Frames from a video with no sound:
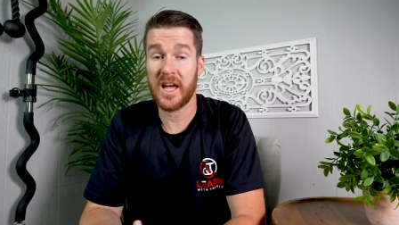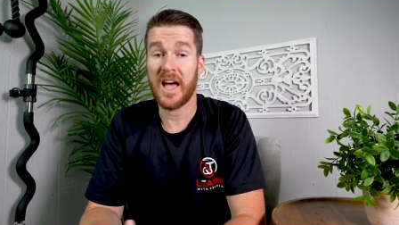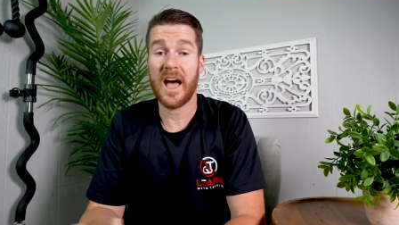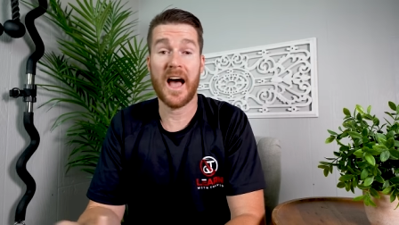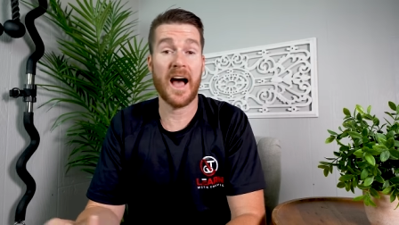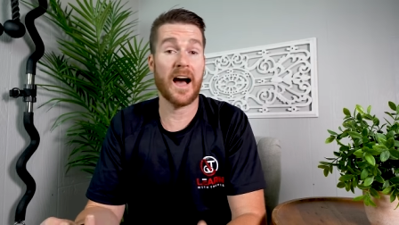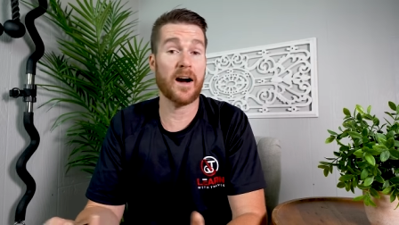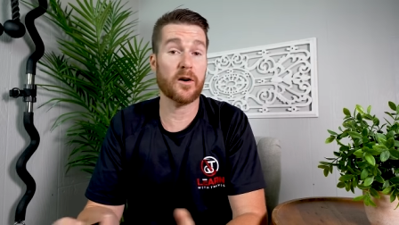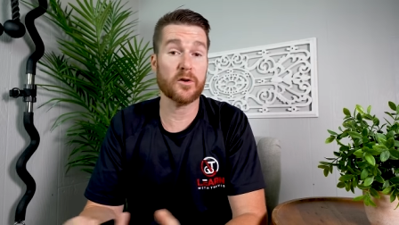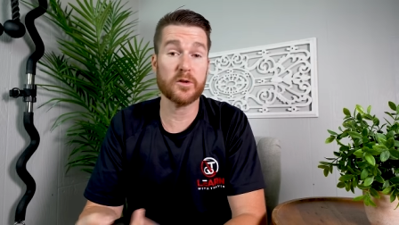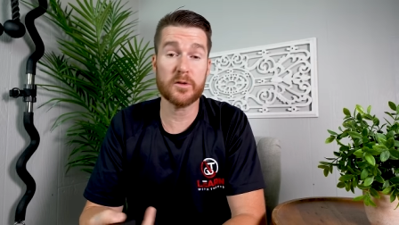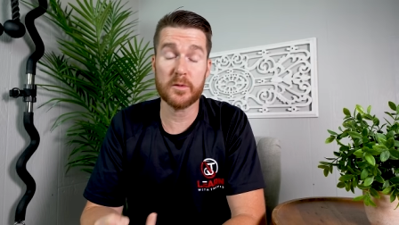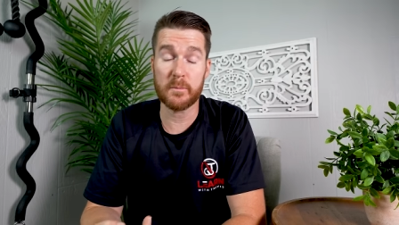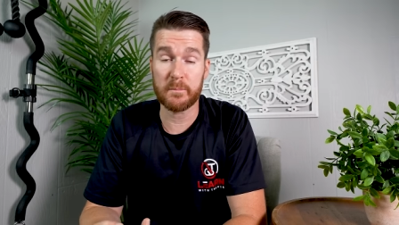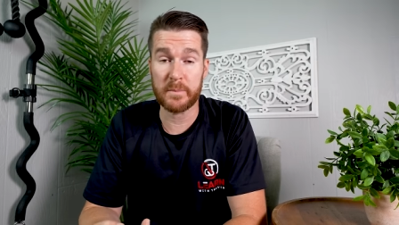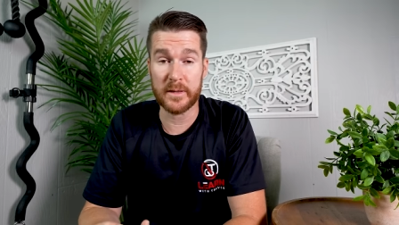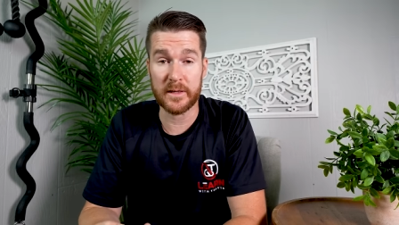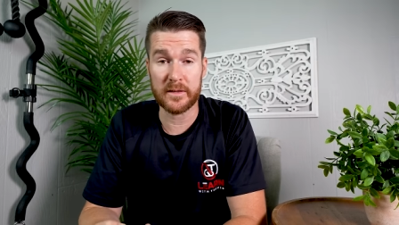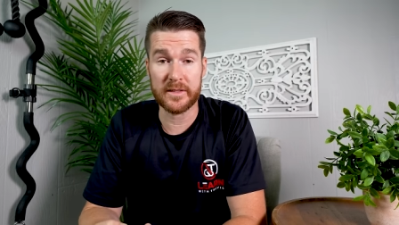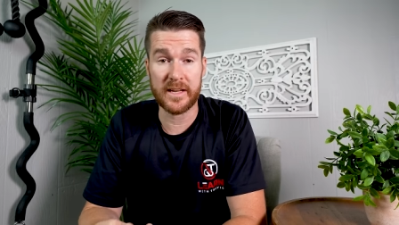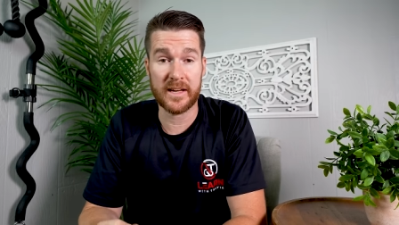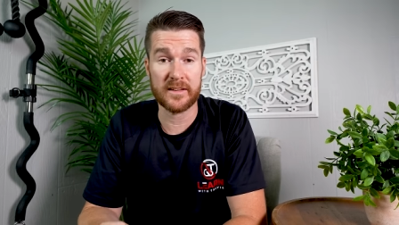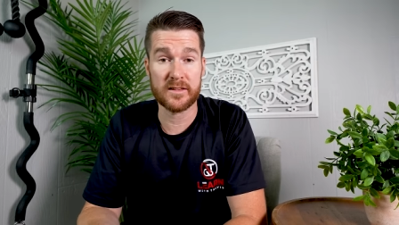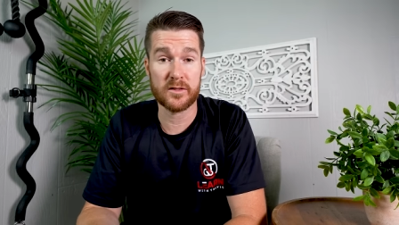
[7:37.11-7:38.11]
how you
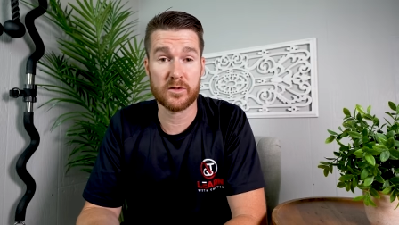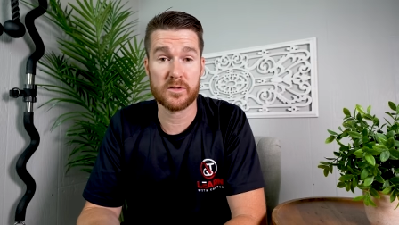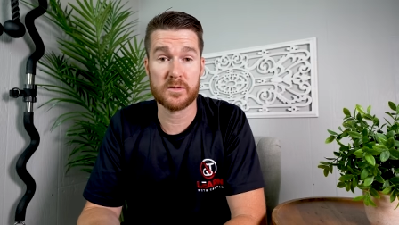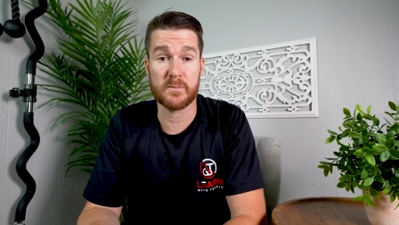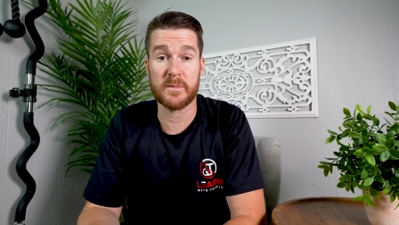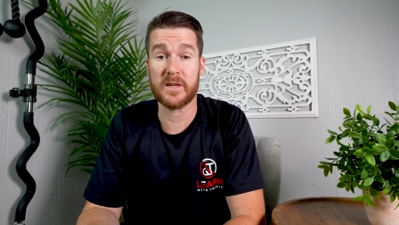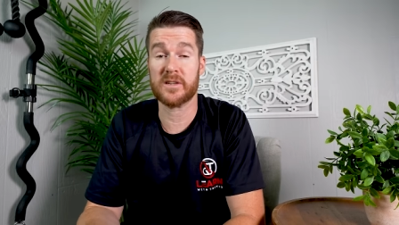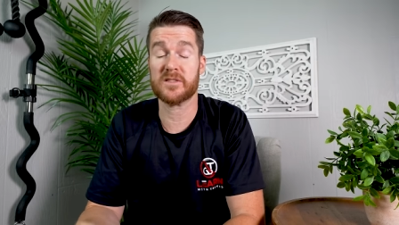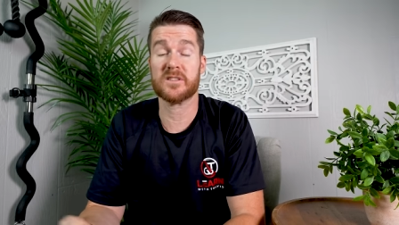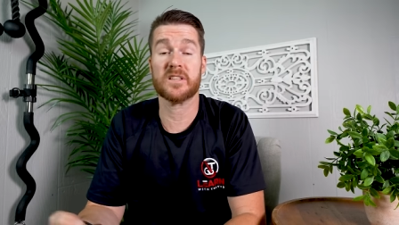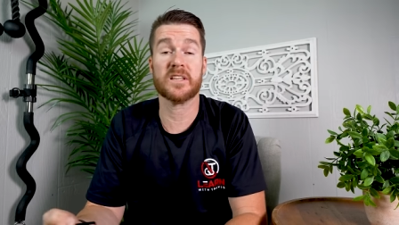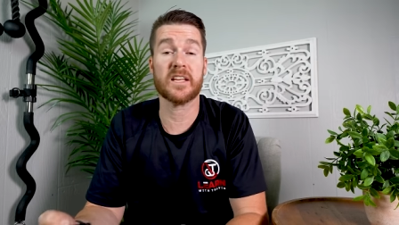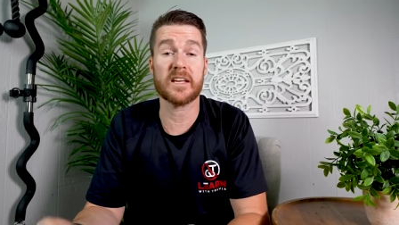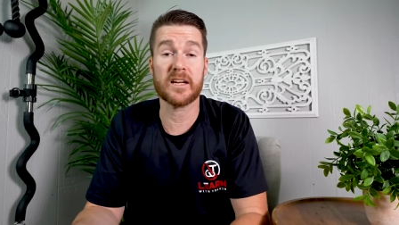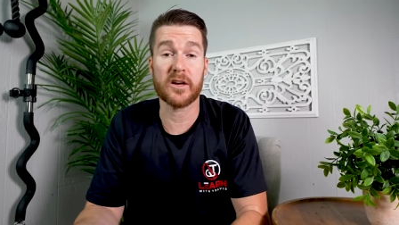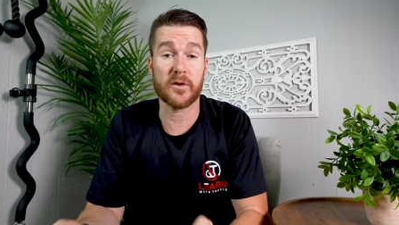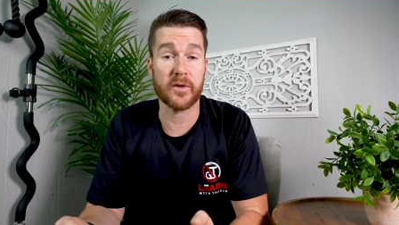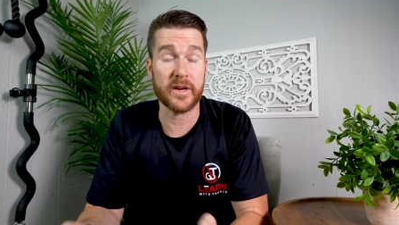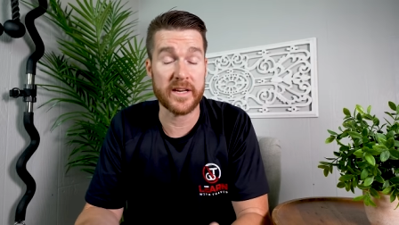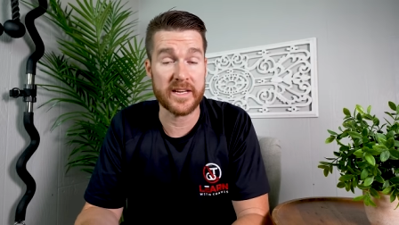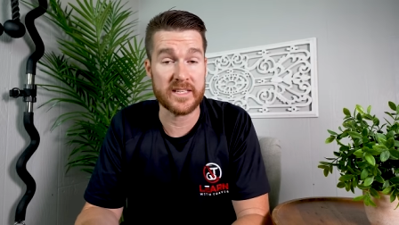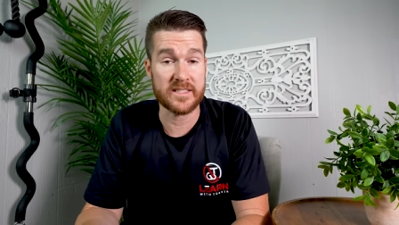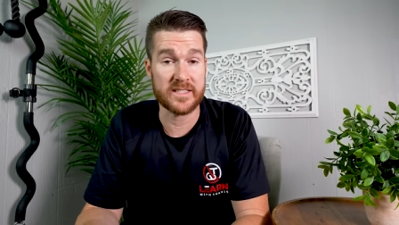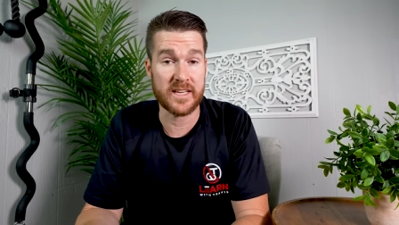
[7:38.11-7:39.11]
build out those meals and the
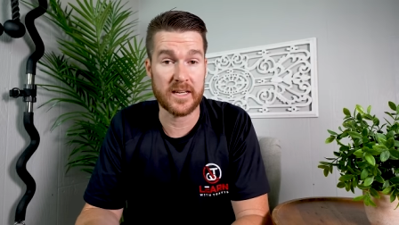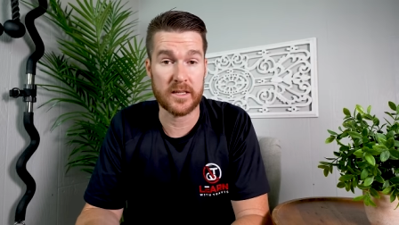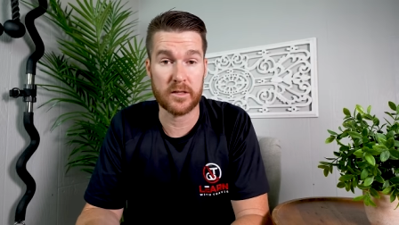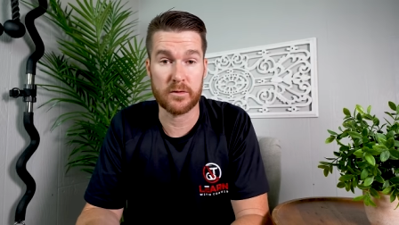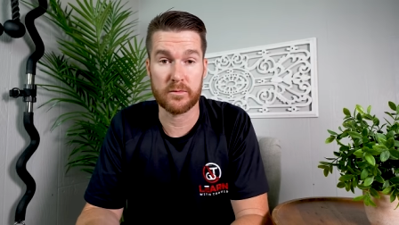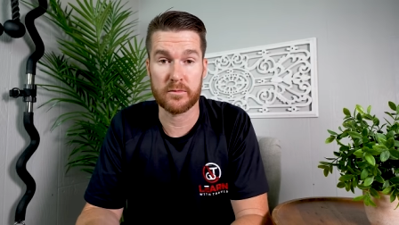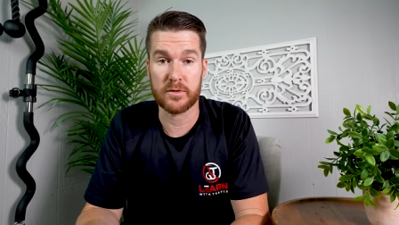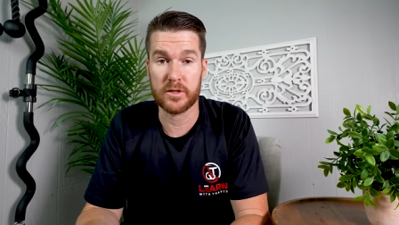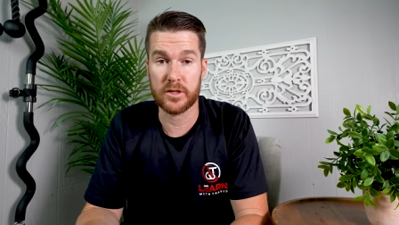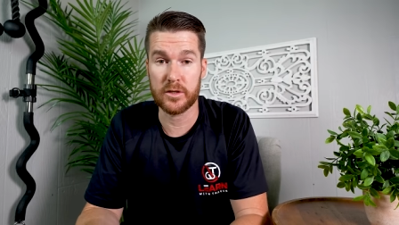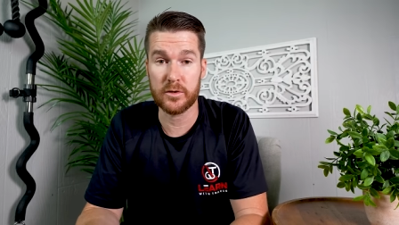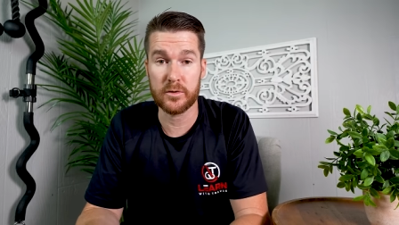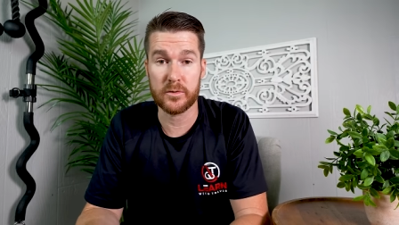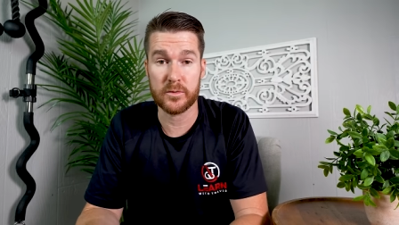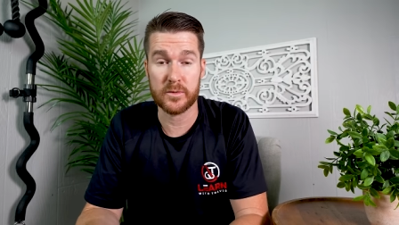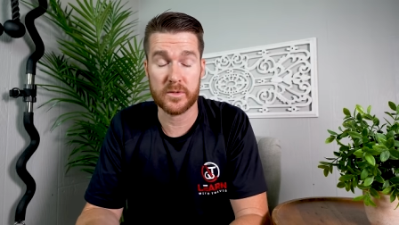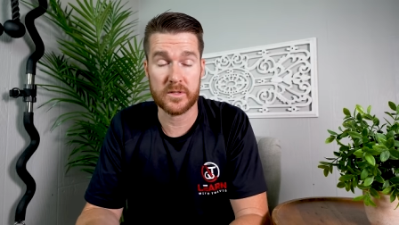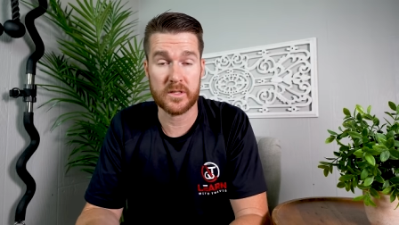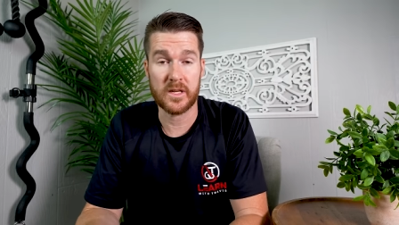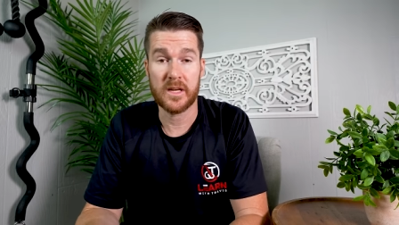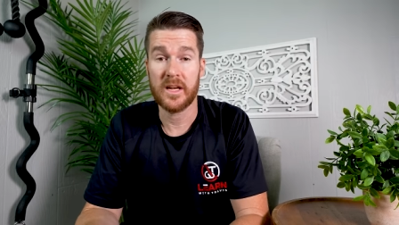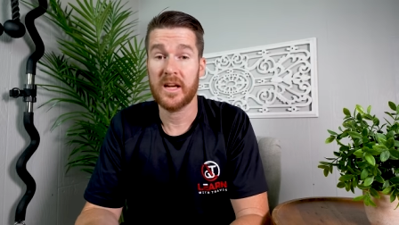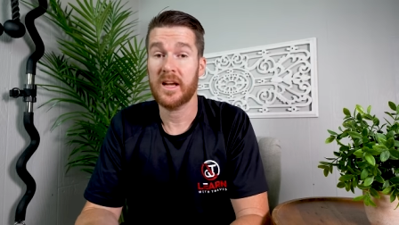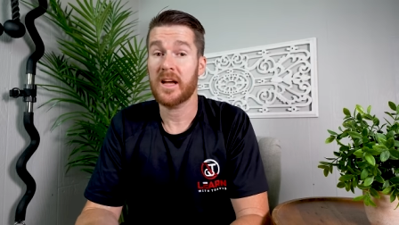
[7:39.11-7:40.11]
ingredients that you use.